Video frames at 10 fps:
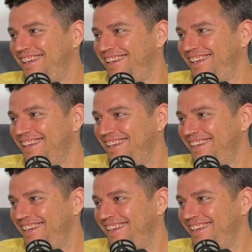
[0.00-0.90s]

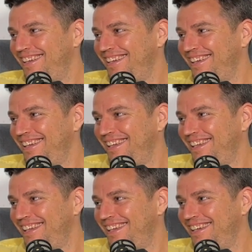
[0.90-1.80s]

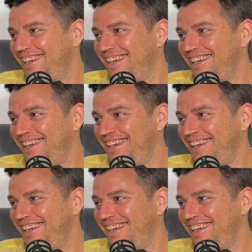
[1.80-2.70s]

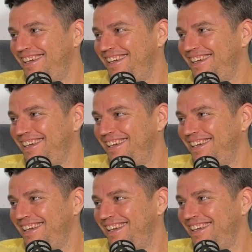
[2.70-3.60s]

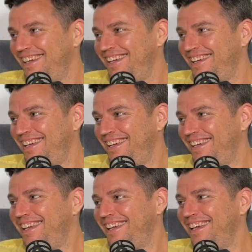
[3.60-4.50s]

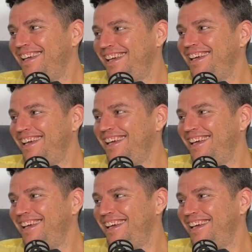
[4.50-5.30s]
The person shown says nothing.